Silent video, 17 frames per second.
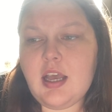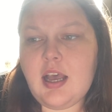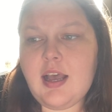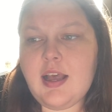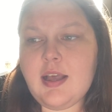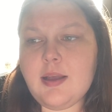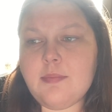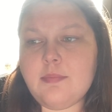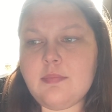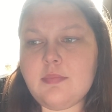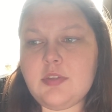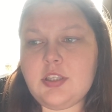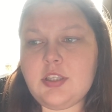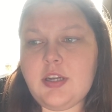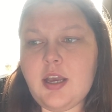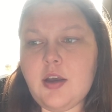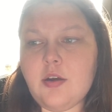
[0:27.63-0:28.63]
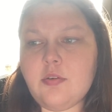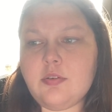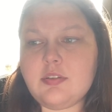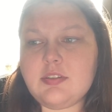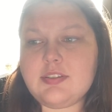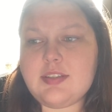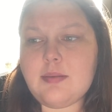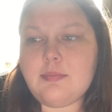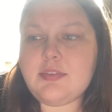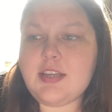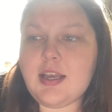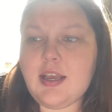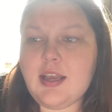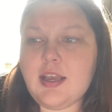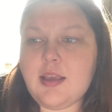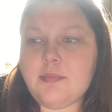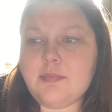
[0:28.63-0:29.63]
um, you know,
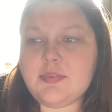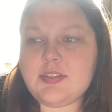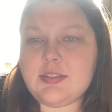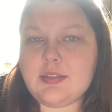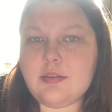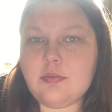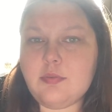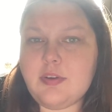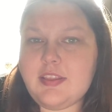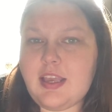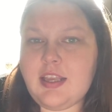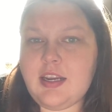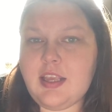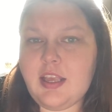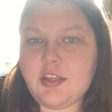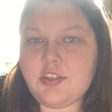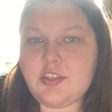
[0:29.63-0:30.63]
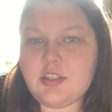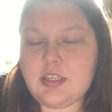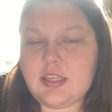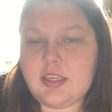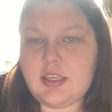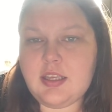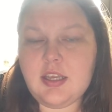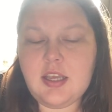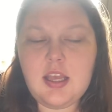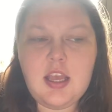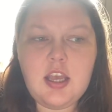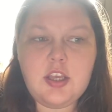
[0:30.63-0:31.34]
sometimes with ADHD,